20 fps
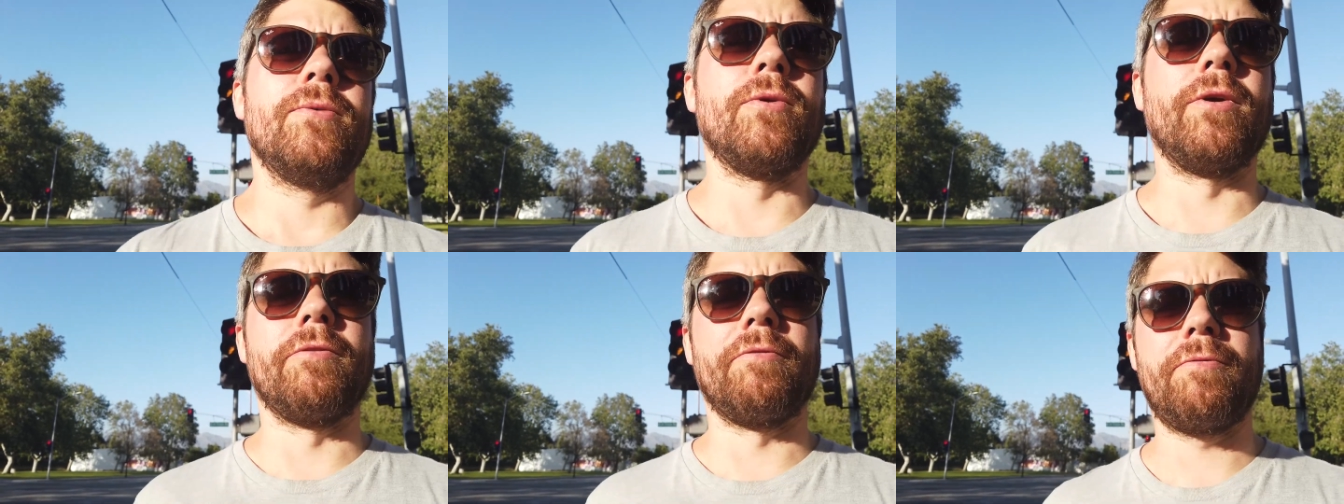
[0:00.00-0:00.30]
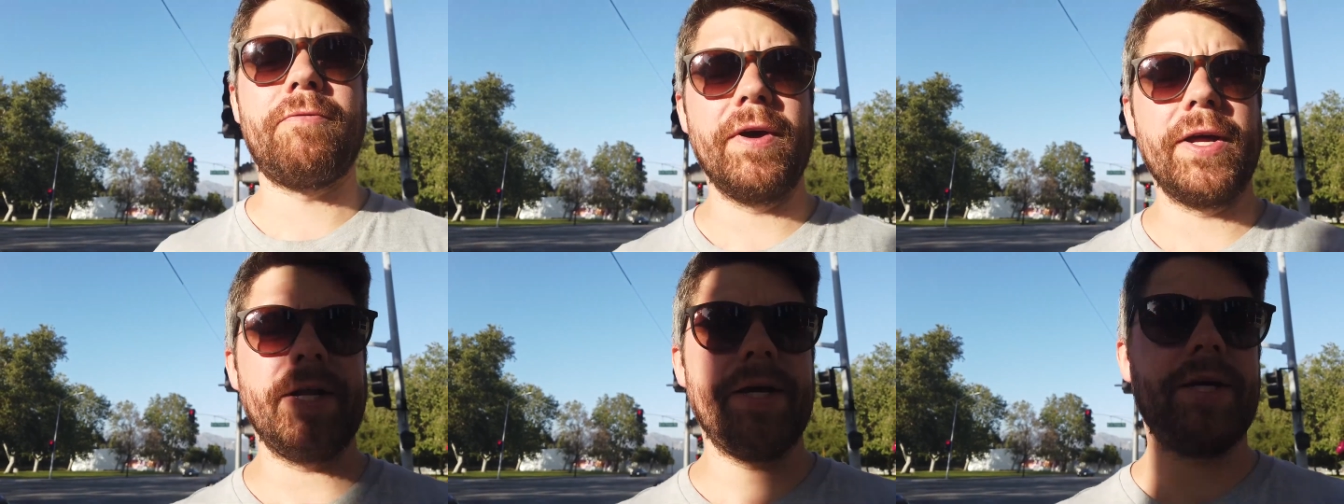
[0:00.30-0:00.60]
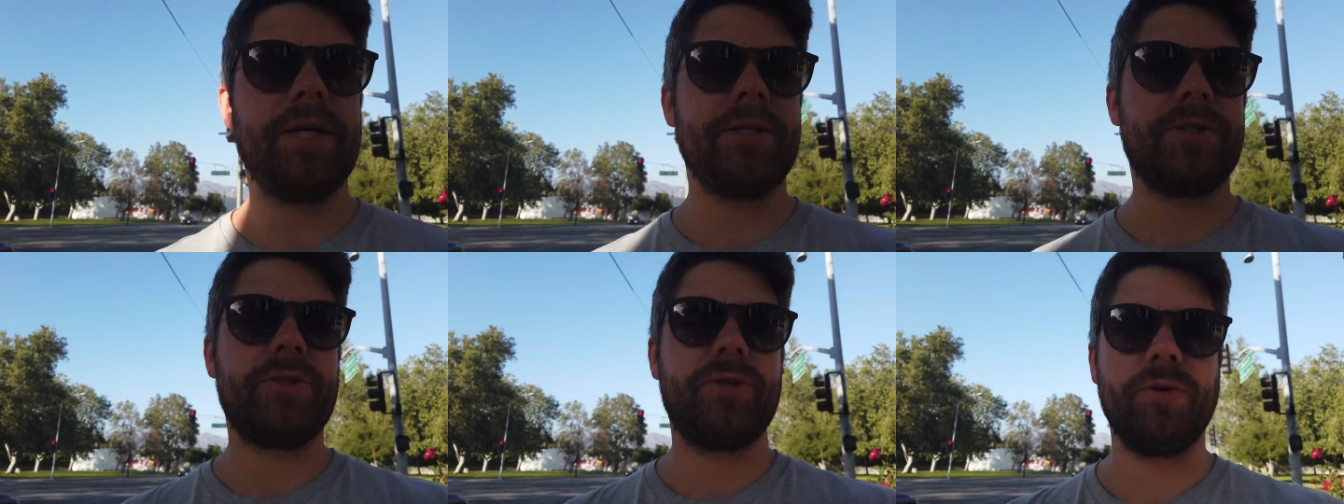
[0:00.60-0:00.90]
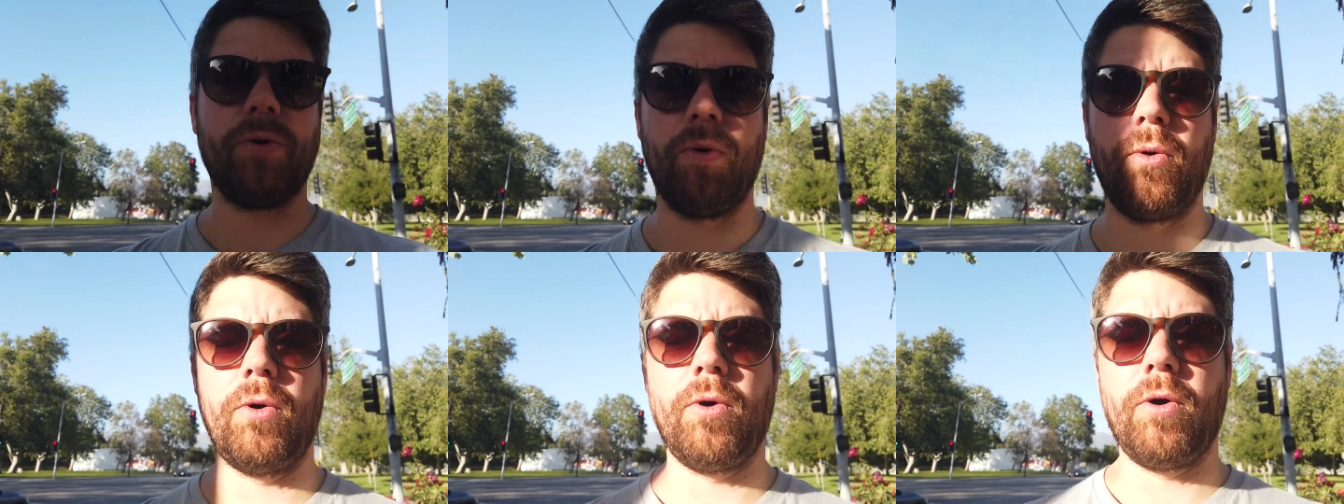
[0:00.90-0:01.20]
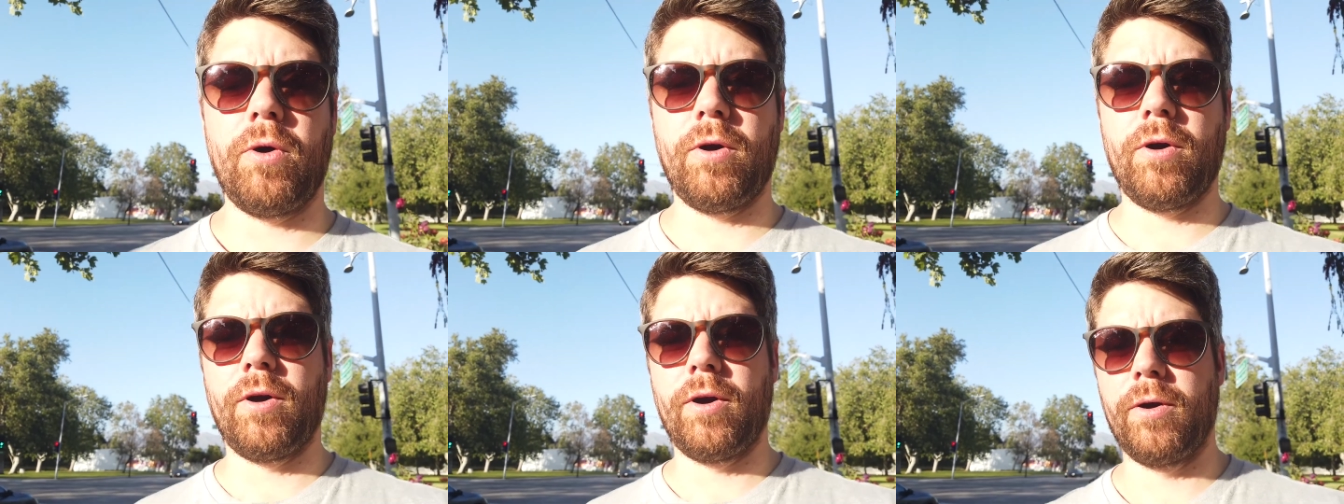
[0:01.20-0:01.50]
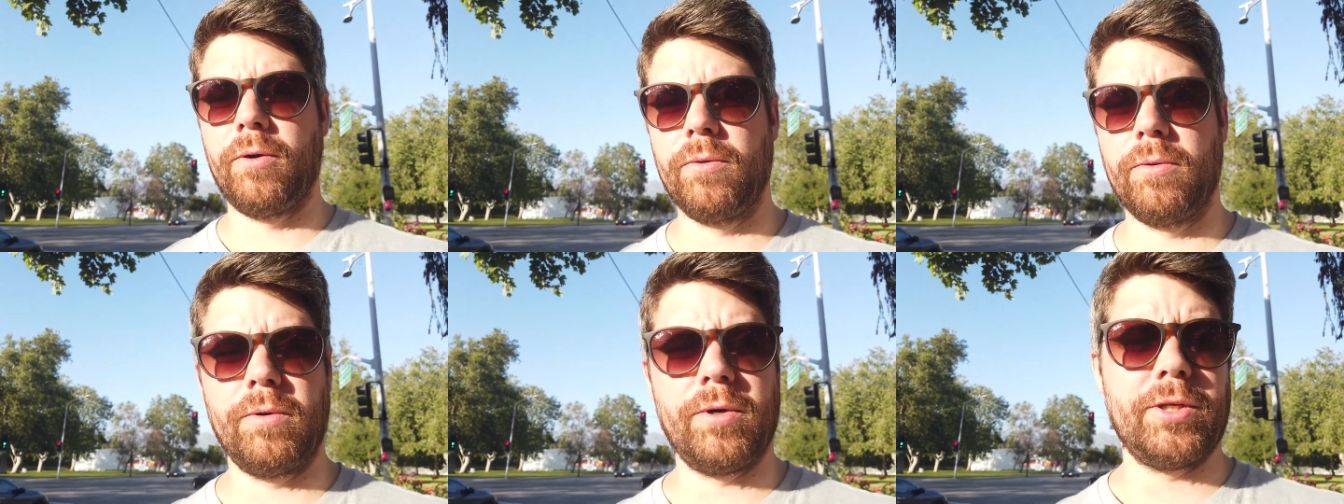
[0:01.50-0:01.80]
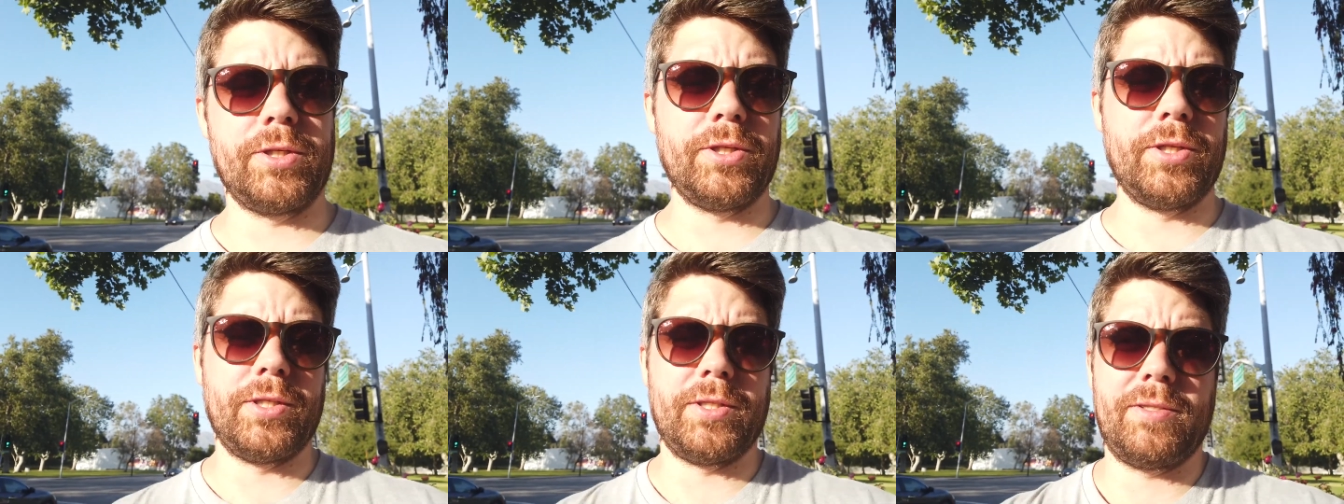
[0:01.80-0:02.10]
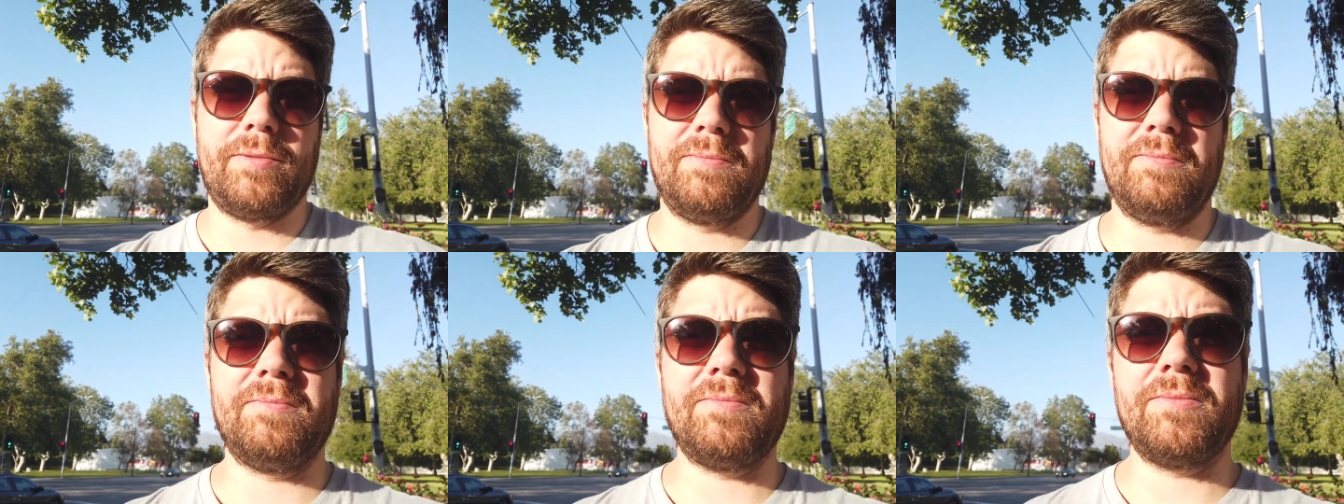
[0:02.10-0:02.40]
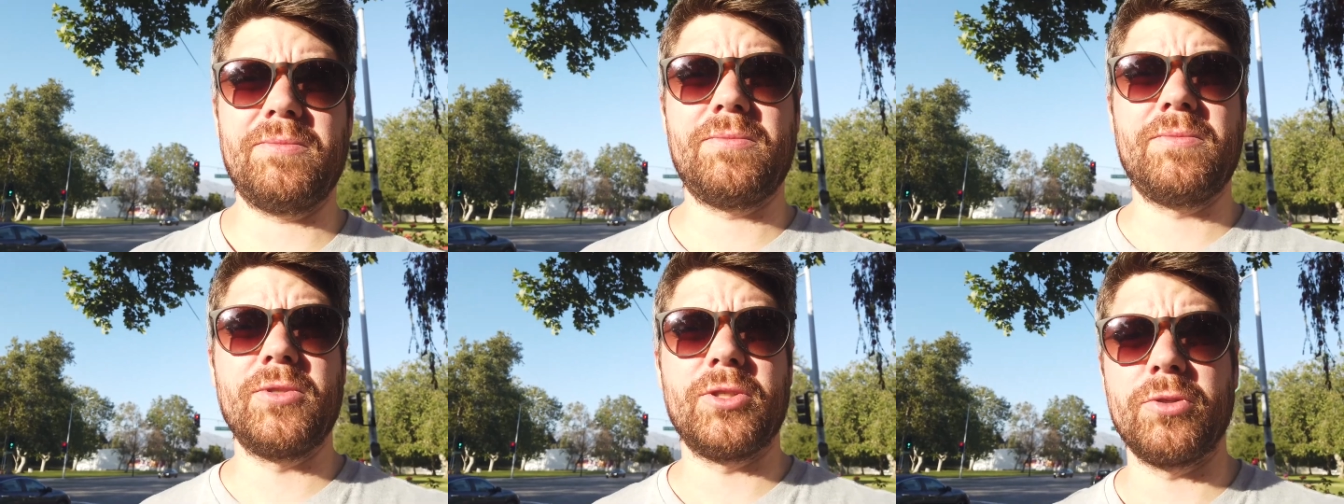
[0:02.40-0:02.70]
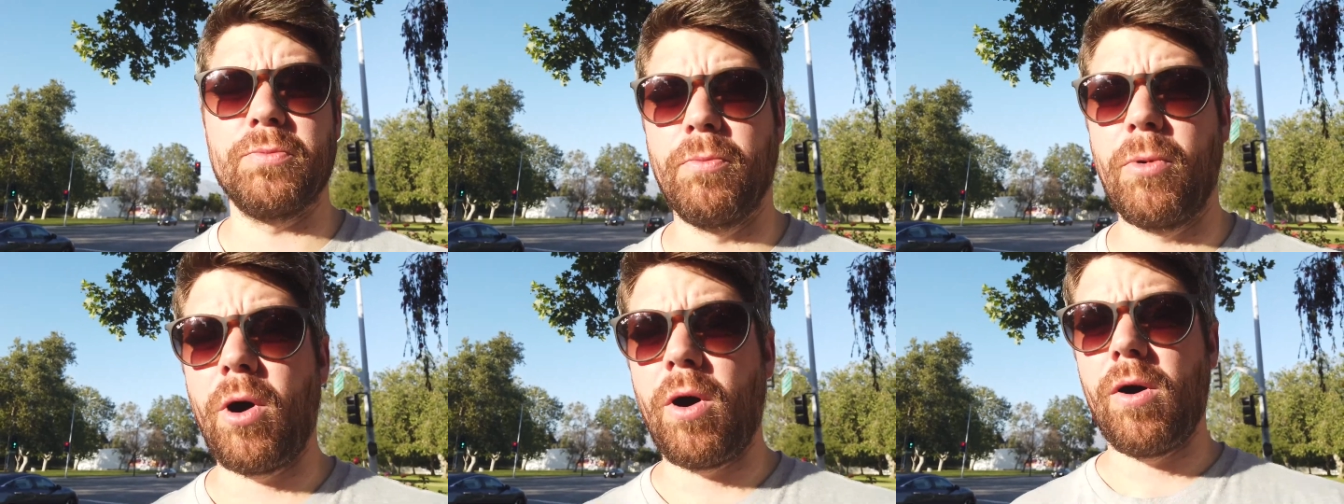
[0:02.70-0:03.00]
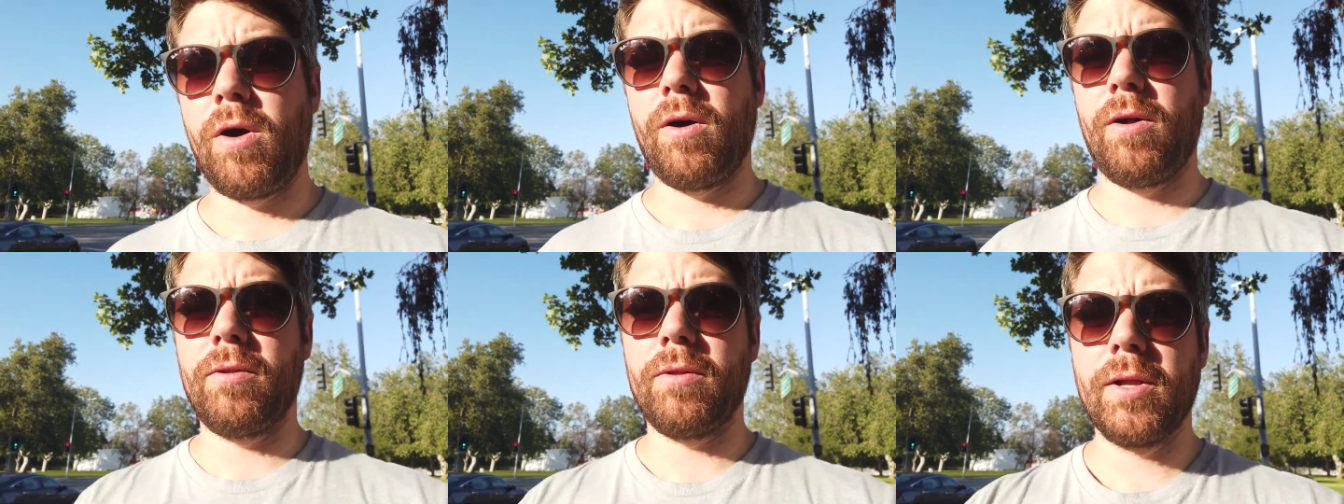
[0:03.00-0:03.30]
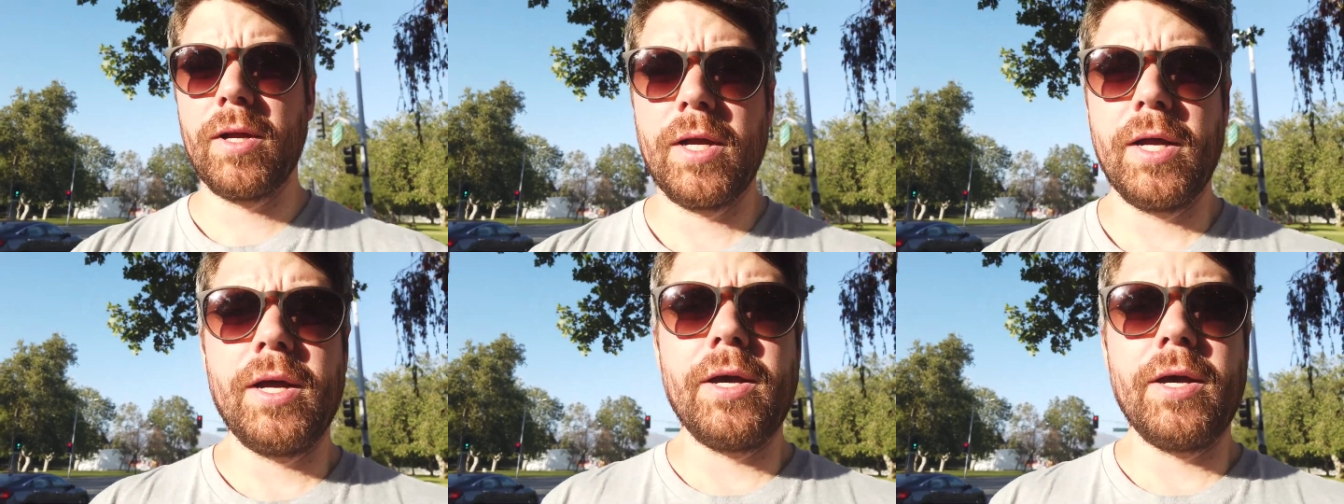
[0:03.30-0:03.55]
weren't finished or were just small,